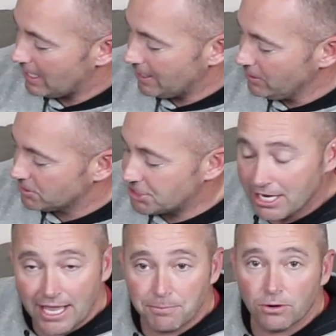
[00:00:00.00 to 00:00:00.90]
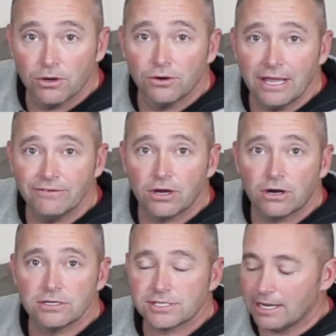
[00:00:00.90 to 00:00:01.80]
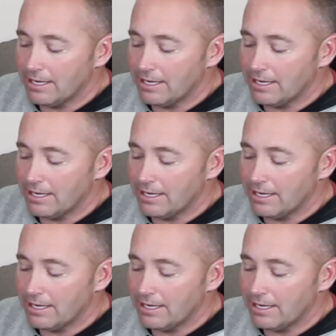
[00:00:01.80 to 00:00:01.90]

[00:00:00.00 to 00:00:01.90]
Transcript: I use JK Pro AVRs.